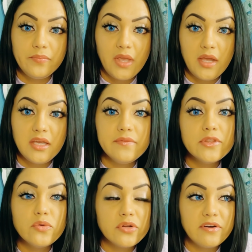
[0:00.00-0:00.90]
okay even
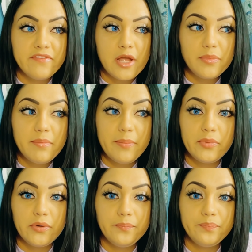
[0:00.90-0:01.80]
though they're a family
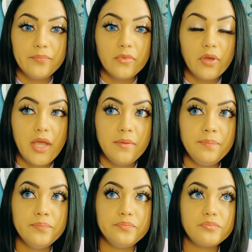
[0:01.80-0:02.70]
member okay
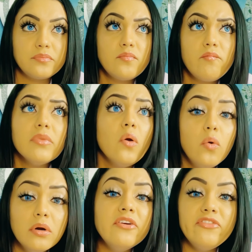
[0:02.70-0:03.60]

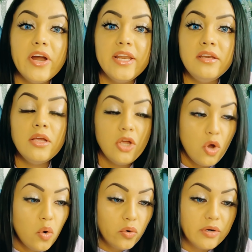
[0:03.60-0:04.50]
or a friend
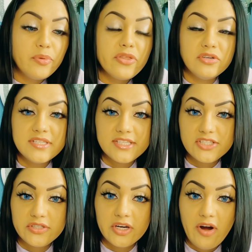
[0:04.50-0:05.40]
or a brother and
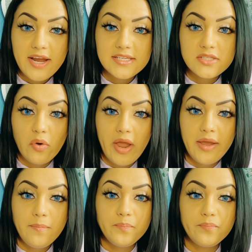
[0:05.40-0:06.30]
sister in Christ,
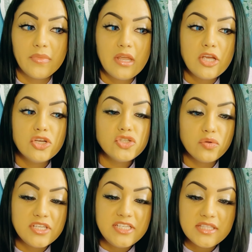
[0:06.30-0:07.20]
okay? So
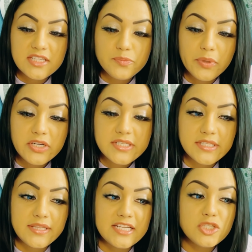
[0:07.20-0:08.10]
the this
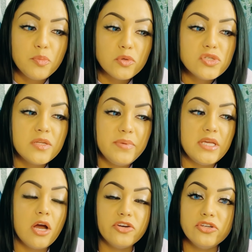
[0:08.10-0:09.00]
person that's supposed to
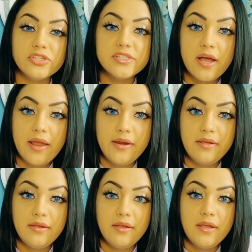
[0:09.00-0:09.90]
be on your side
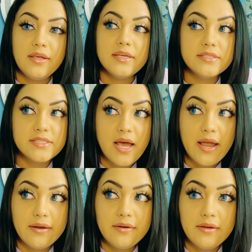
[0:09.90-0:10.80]
is not.